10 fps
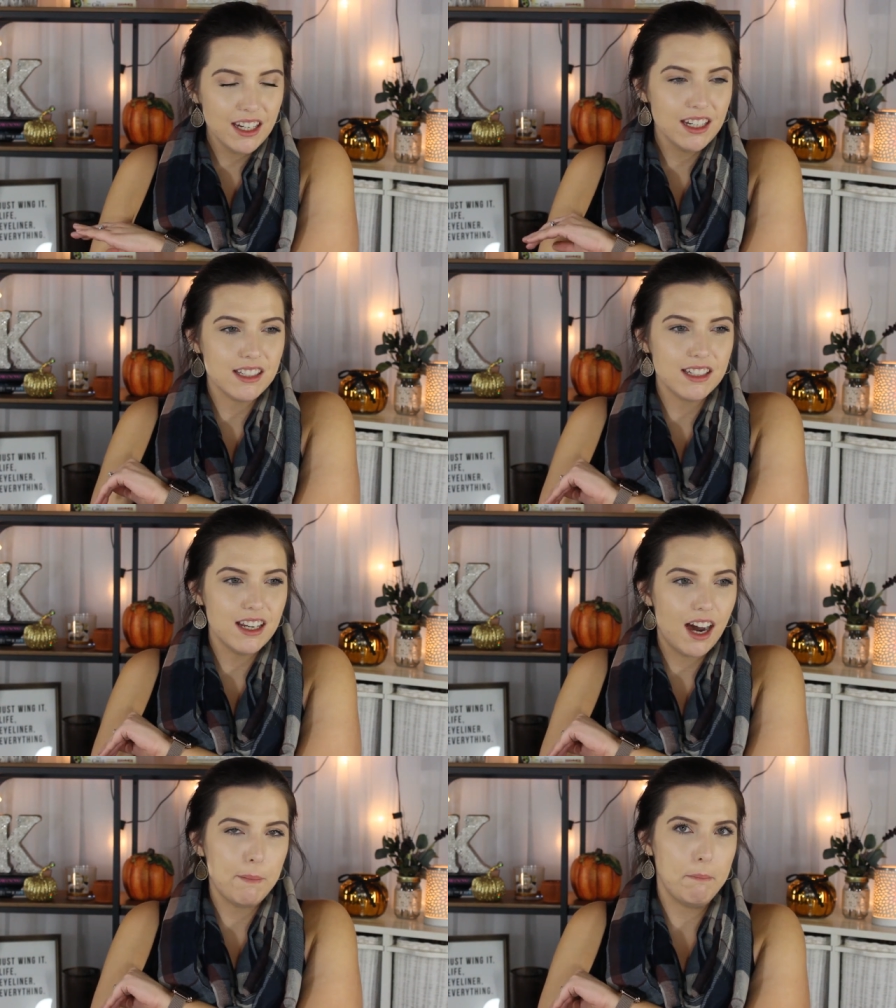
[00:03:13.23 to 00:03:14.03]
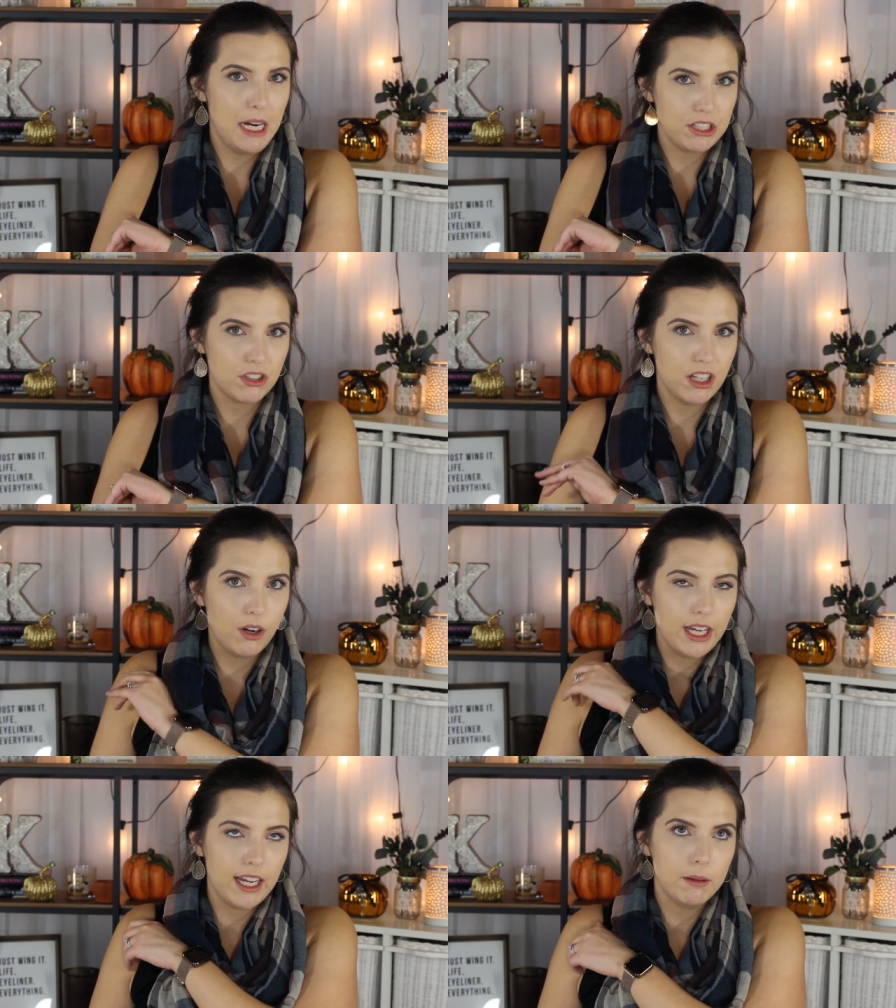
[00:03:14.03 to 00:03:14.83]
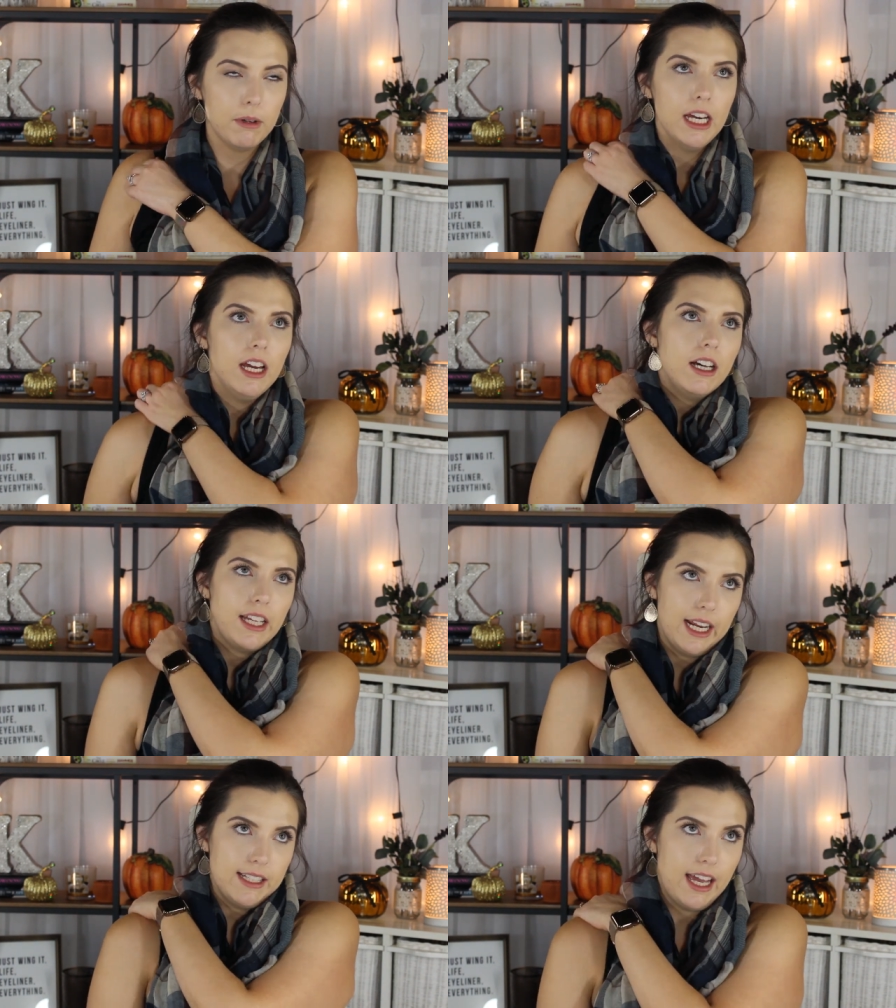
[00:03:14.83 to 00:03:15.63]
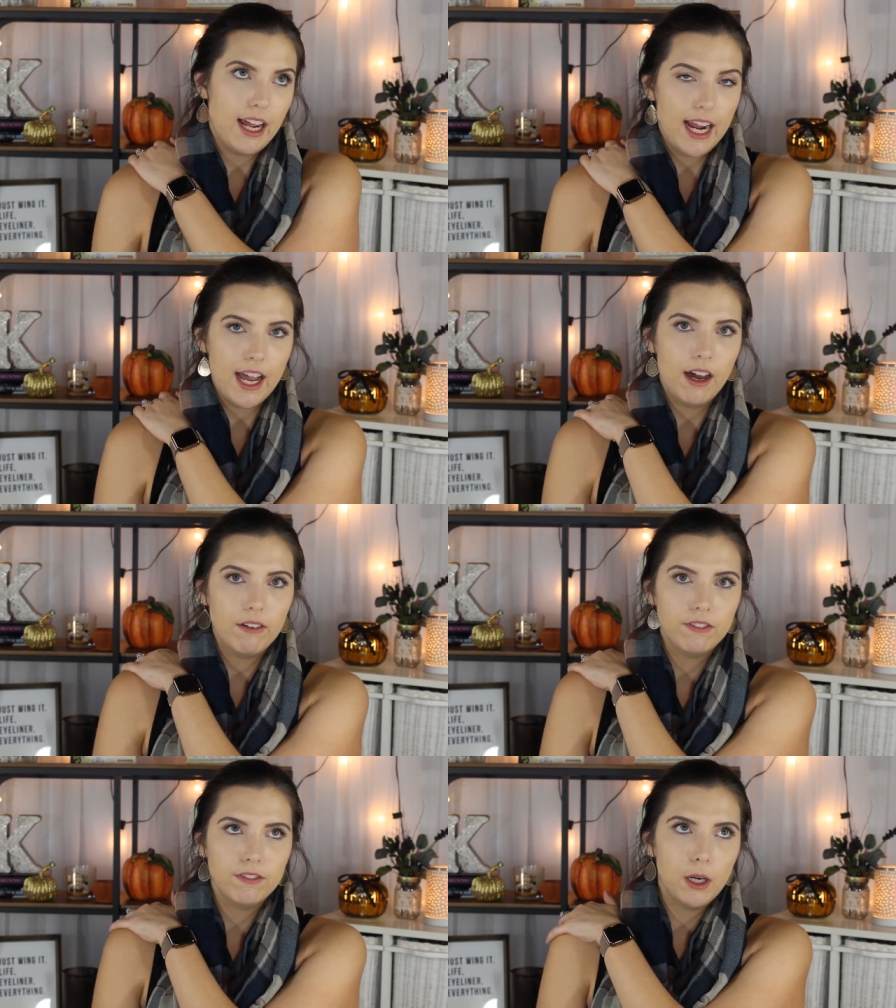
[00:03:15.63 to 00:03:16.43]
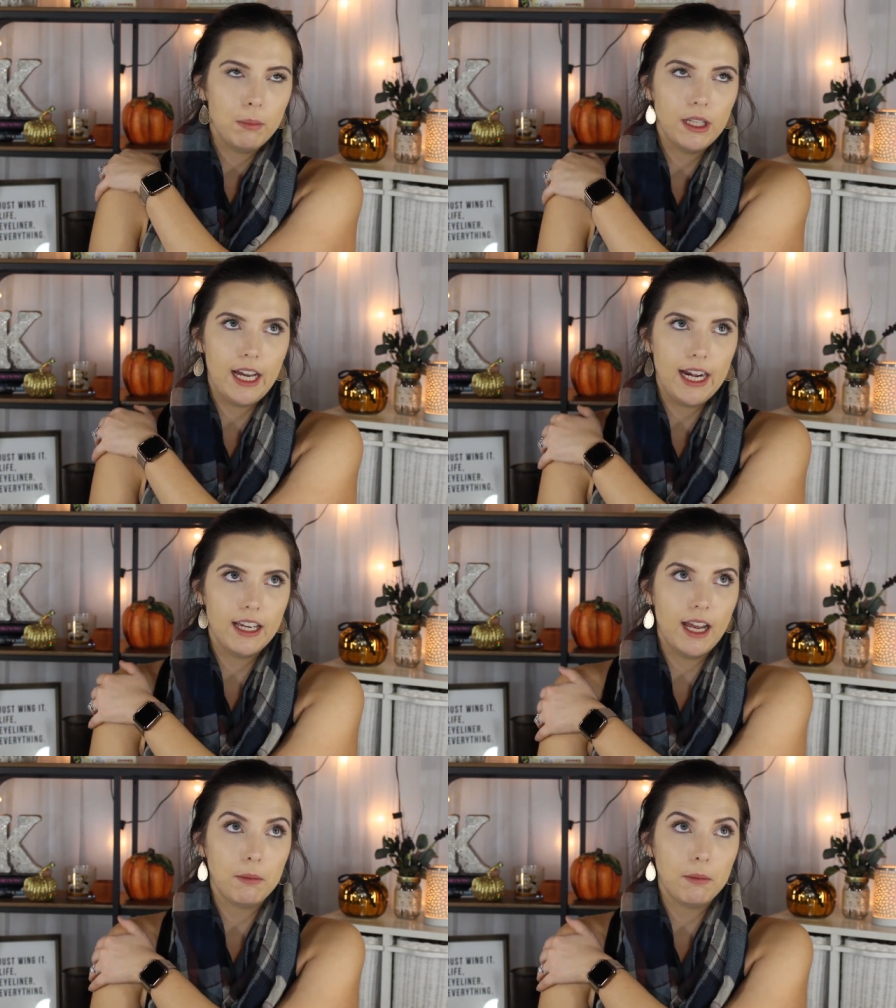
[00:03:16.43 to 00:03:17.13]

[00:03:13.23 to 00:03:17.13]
It is not much though. And I'm, like I said, I have applied it.